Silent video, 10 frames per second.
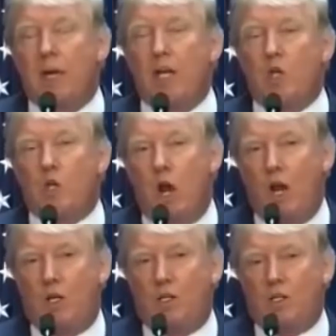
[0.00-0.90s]
They're bringing
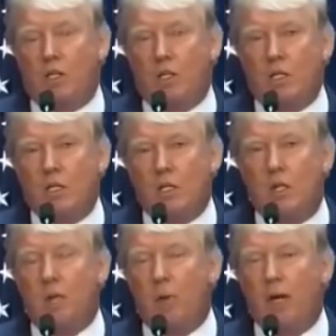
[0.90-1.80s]
drugs,
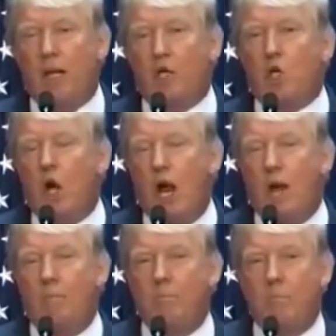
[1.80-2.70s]
they're bringing
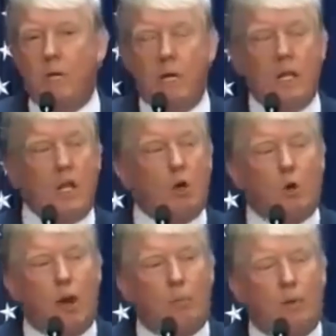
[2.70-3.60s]
crime,
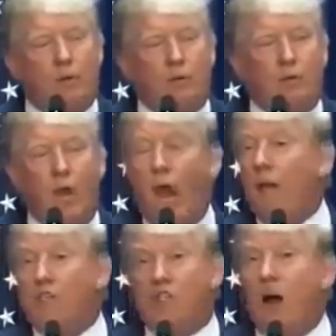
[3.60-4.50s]
they're
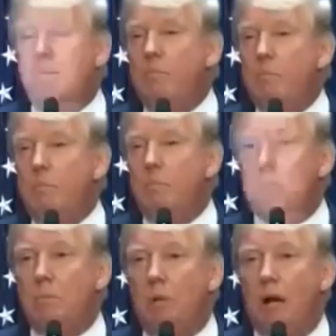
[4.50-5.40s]
rapists, and
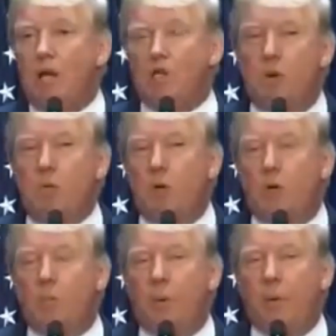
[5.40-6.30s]
some, I
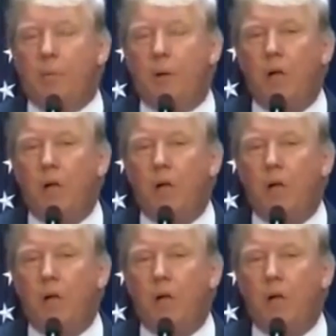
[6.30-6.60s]
assume, are good